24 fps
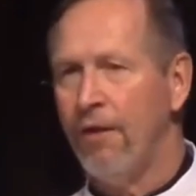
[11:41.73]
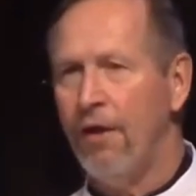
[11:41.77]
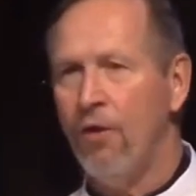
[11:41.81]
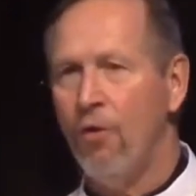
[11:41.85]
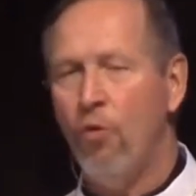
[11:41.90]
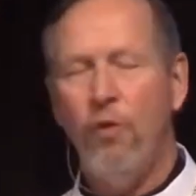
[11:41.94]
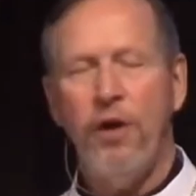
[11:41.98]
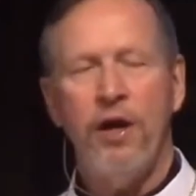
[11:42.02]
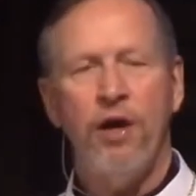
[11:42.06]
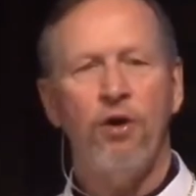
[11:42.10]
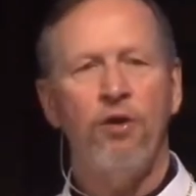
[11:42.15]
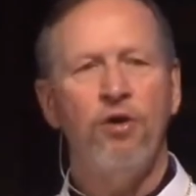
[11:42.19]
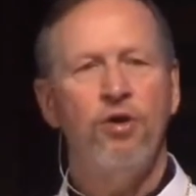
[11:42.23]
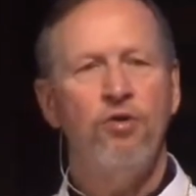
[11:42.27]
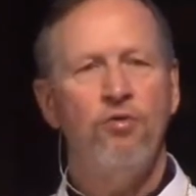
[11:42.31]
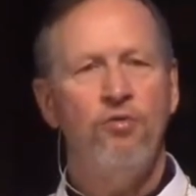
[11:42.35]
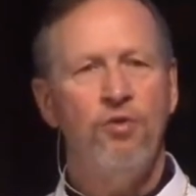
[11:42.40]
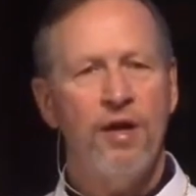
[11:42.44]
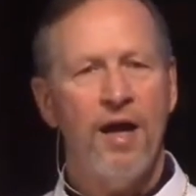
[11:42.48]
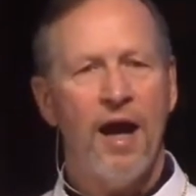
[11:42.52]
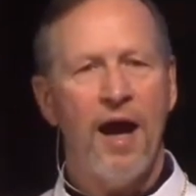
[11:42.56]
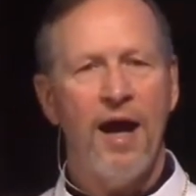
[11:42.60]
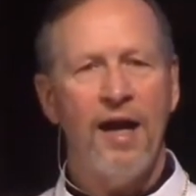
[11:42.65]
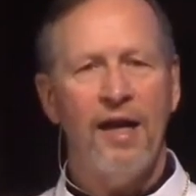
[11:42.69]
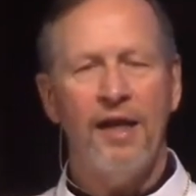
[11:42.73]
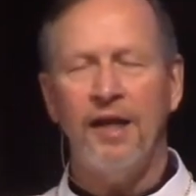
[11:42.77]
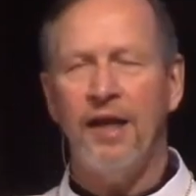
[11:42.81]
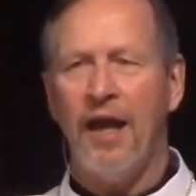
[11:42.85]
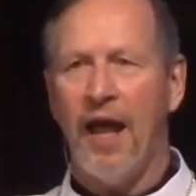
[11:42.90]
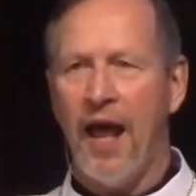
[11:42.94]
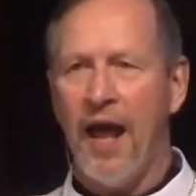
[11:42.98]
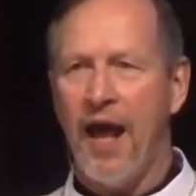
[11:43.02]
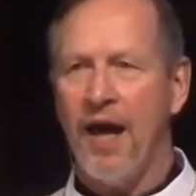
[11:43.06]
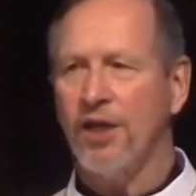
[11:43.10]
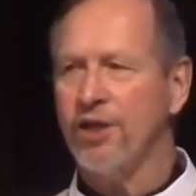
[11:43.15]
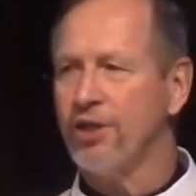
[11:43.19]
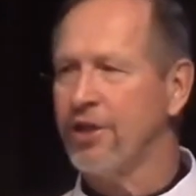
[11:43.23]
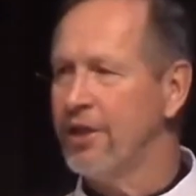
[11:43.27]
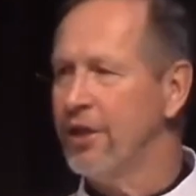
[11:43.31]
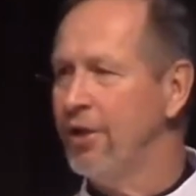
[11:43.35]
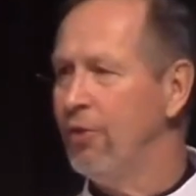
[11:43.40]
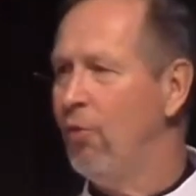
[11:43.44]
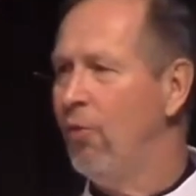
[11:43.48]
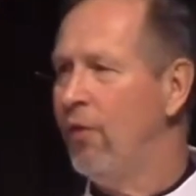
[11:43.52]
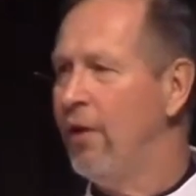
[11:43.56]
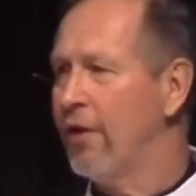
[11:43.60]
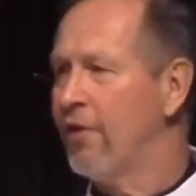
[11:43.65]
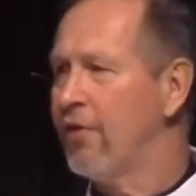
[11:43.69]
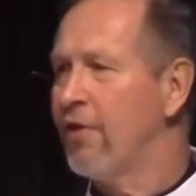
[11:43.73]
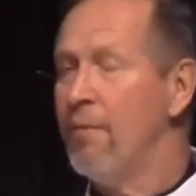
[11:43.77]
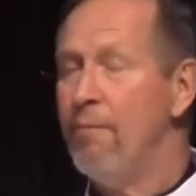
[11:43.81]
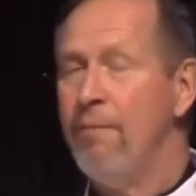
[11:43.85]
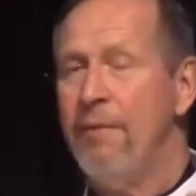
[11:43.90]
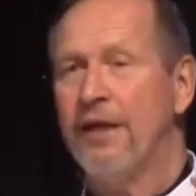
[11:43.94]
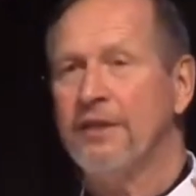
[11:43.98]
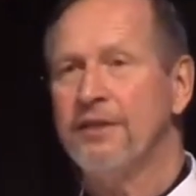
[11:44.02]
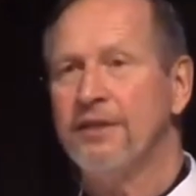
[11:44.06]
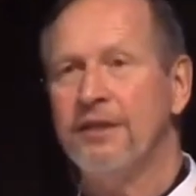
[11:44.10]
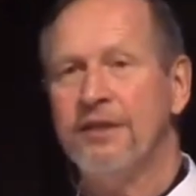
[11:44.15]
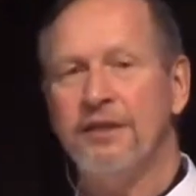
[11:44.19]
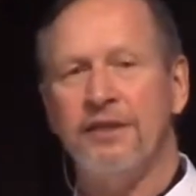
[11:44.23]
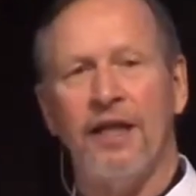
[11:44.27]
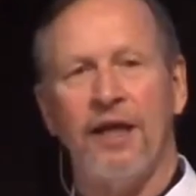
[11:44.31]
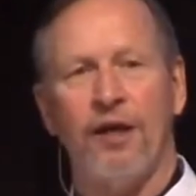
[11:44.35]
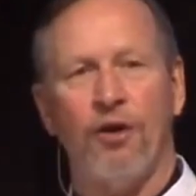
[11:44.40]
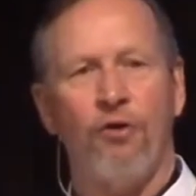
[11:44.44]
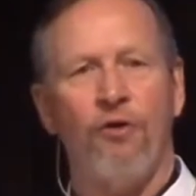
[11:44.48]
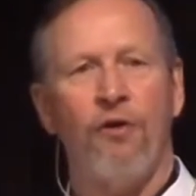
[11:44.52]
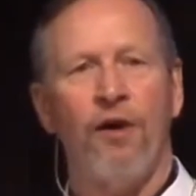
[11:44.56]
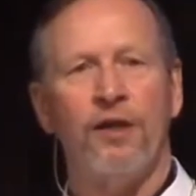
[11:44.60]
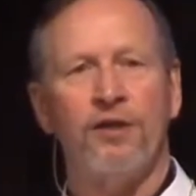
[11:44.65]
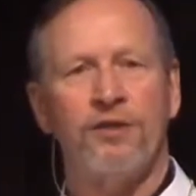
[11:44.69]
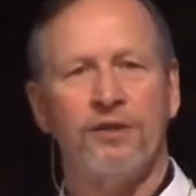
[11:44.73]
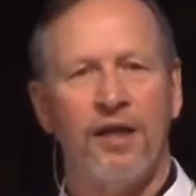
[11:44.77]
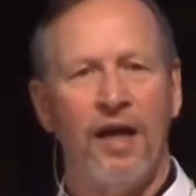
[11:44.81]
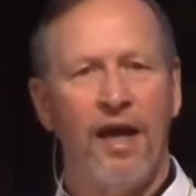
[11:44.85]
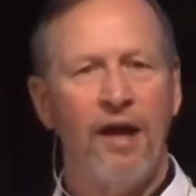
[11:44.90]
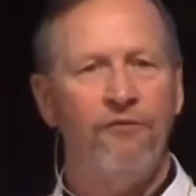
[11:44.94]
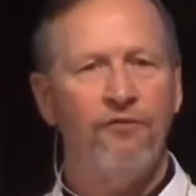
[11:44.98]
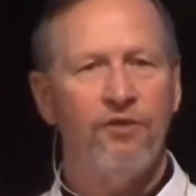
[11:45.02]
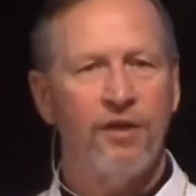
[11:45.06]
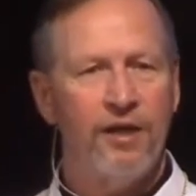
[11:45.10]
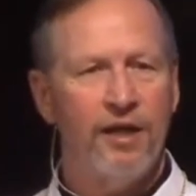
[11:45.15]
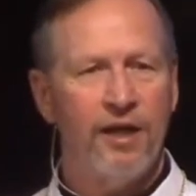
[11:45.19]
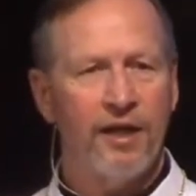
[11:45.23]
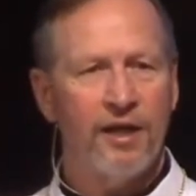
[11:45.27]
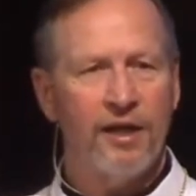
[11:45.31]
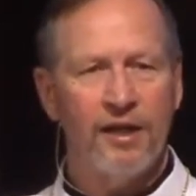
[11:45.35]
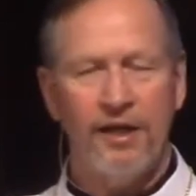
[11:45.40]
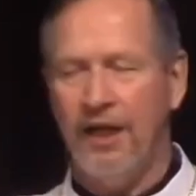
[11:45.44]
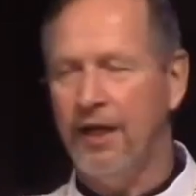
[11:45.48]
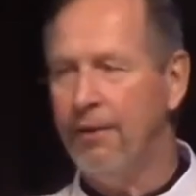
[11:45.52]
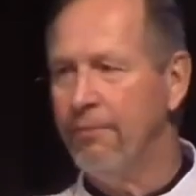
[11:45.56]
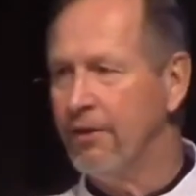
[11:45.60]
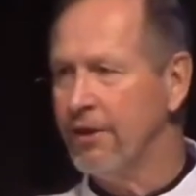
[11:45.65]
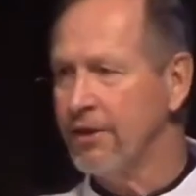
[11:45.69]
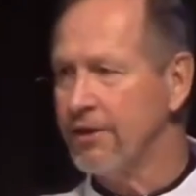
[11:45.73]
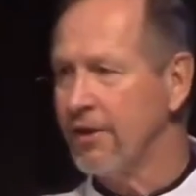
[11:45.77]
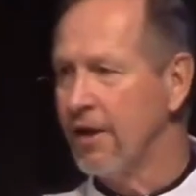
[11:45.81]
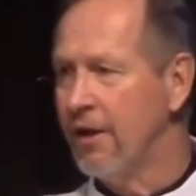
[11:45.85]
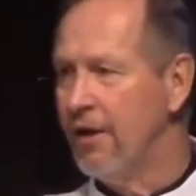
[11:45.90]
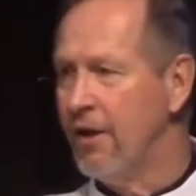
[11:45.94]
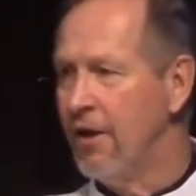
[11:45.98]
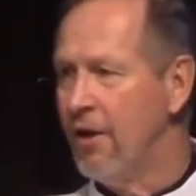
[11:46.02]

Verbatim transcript: We are united actually with the message that Christ gave to Nicodemus,